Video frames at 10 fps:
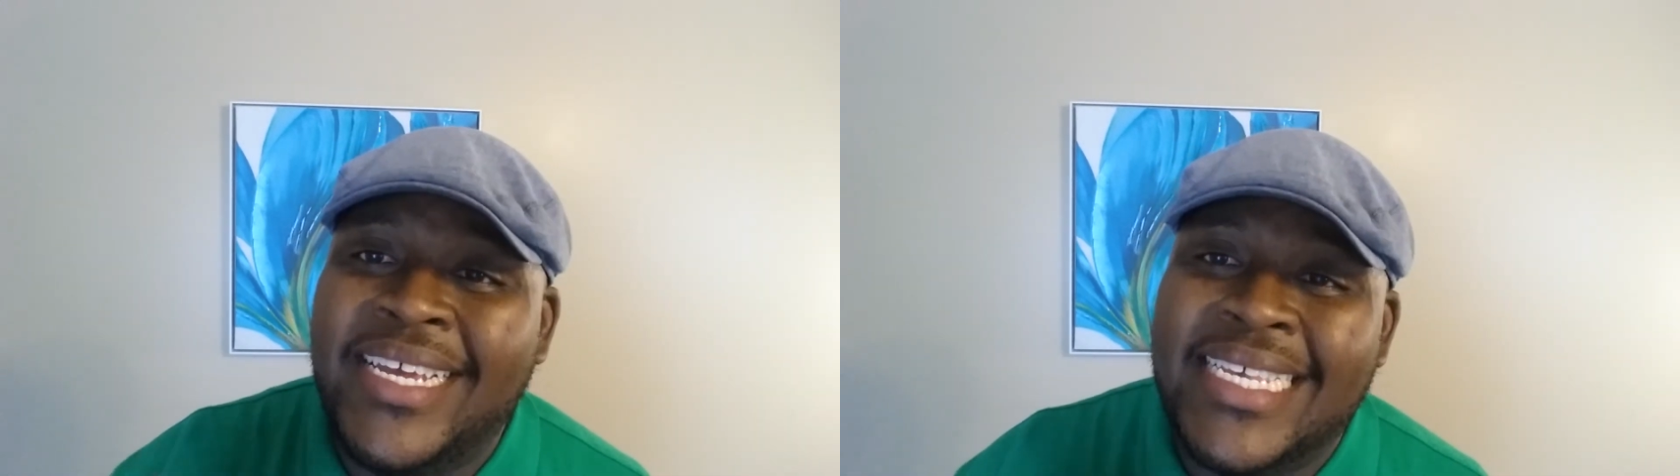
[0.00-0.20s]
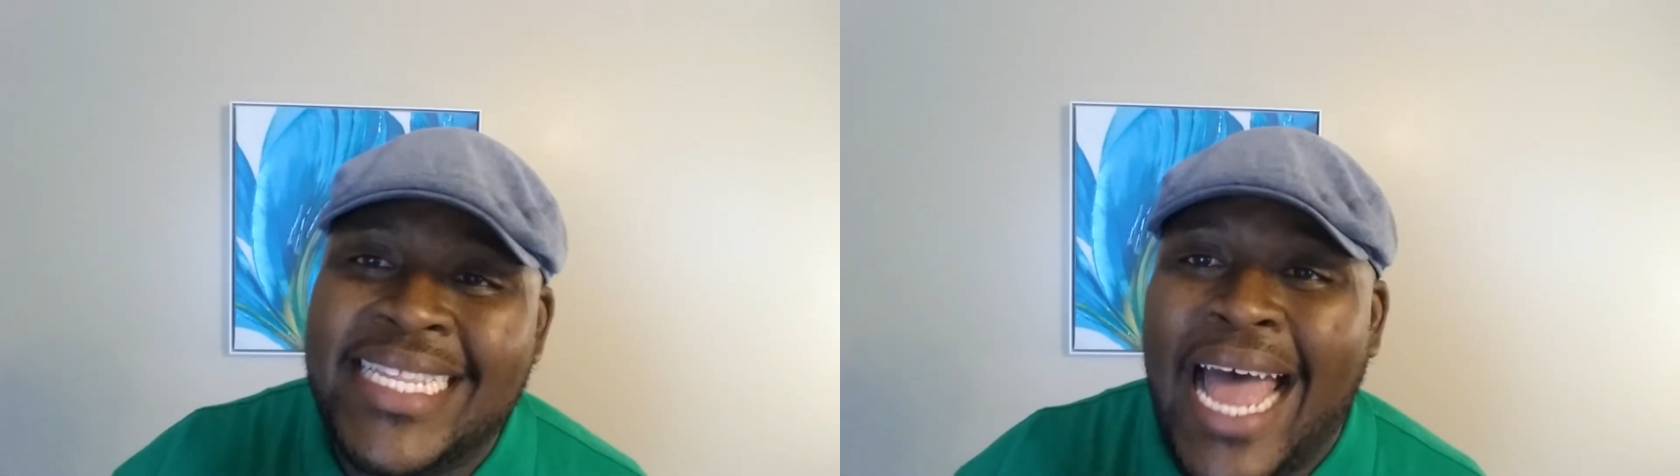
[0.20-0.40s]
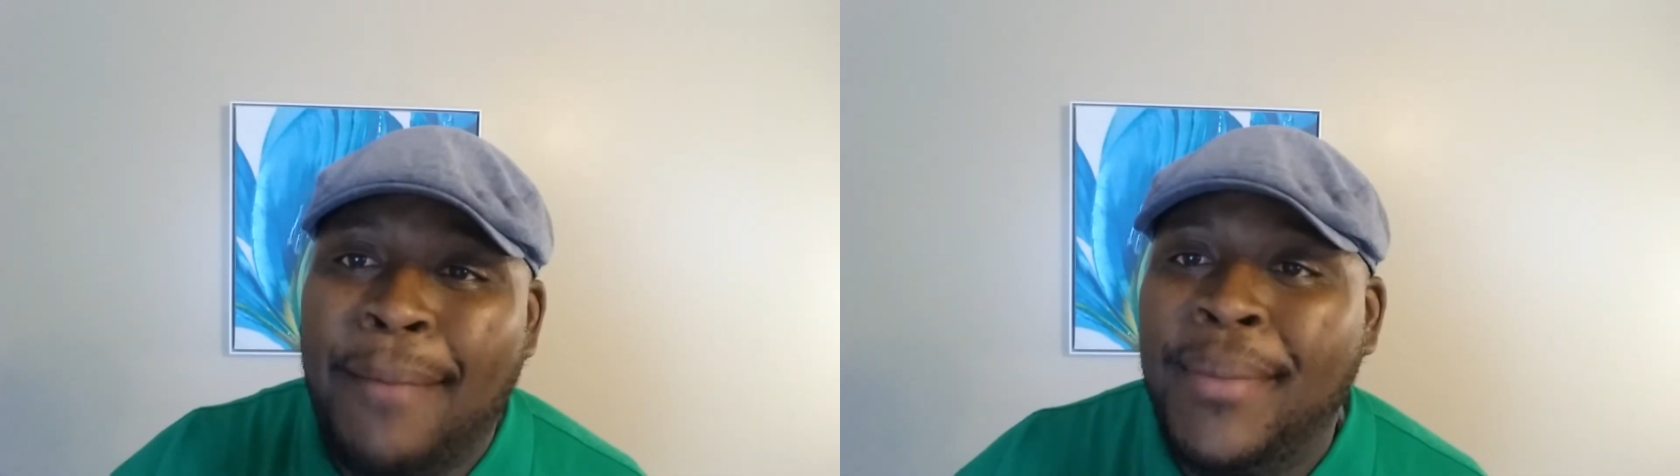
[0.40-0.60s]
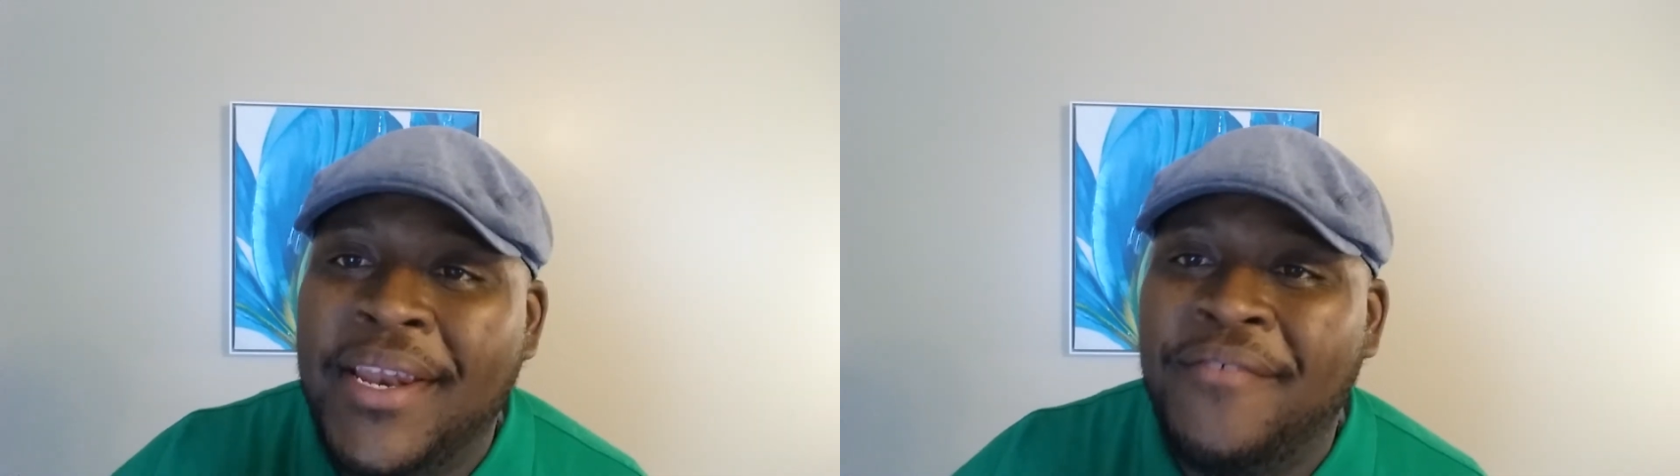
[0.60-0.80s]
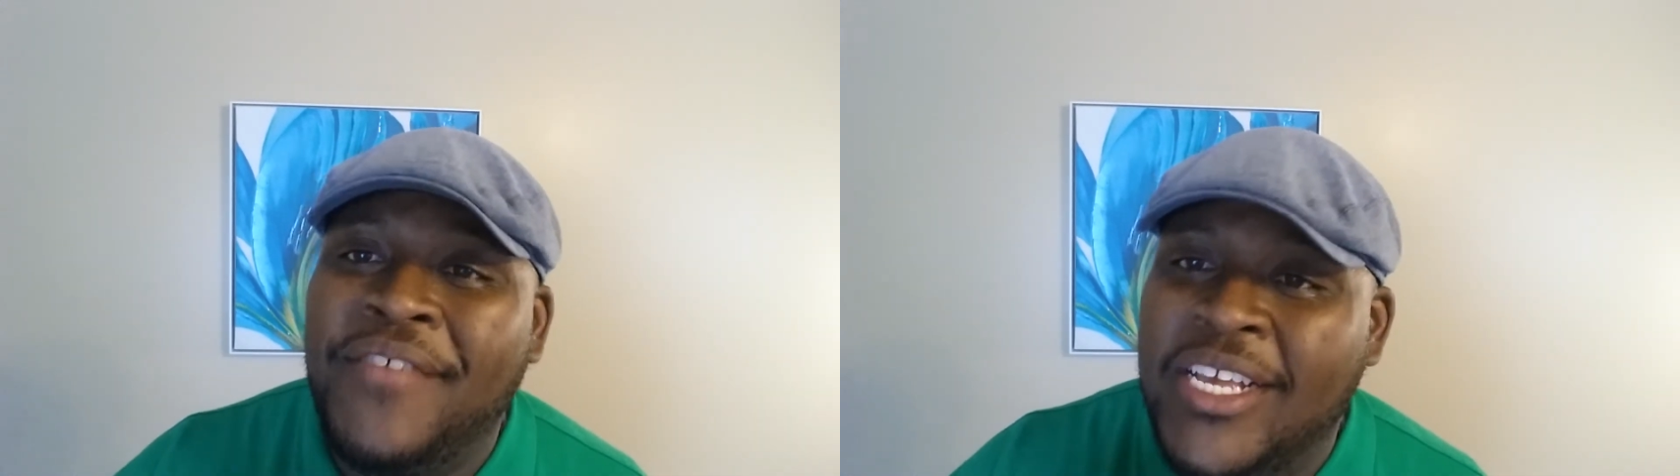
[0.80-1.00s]
does not
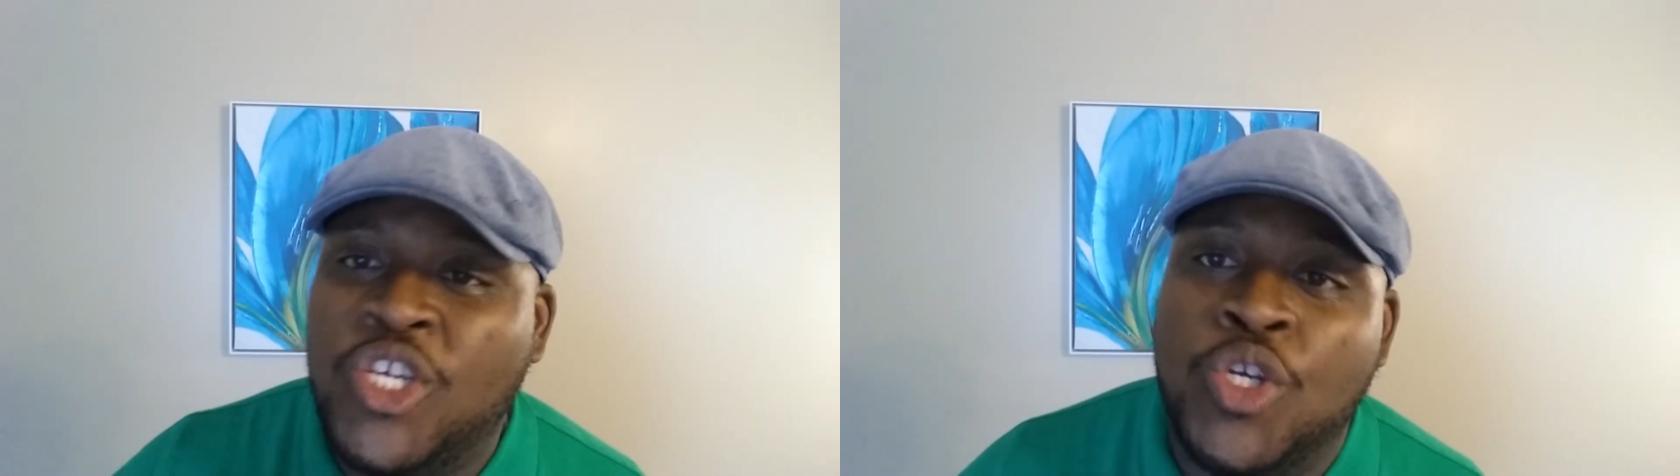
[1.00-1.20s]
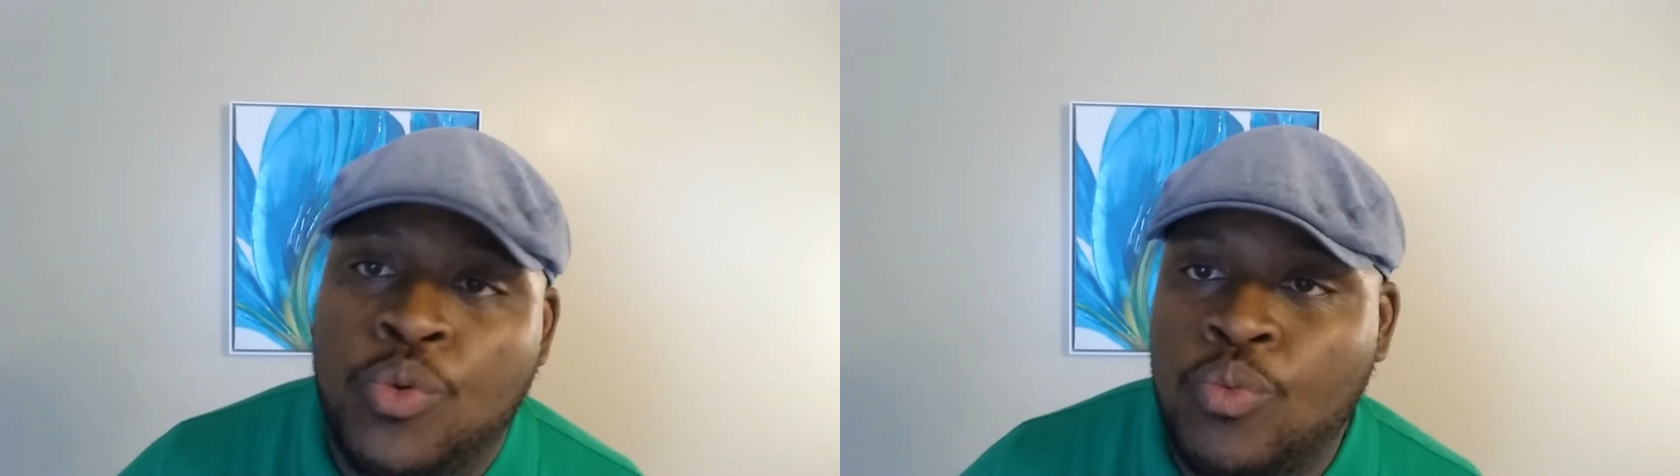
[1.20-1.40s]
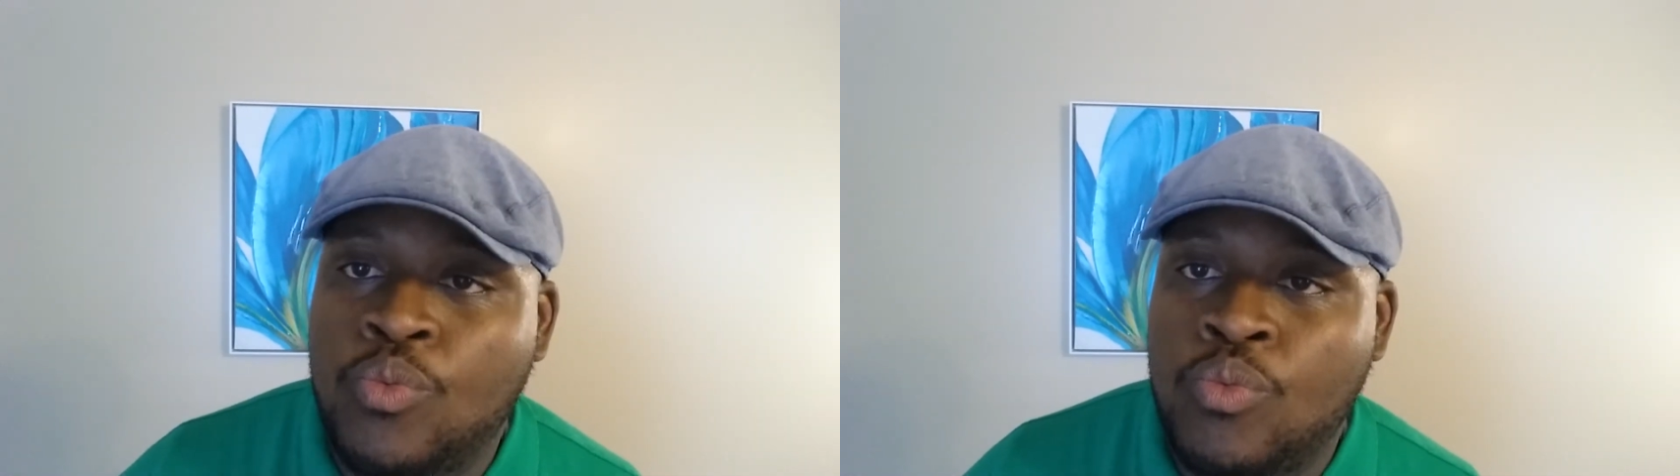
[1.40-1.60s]
benefit you.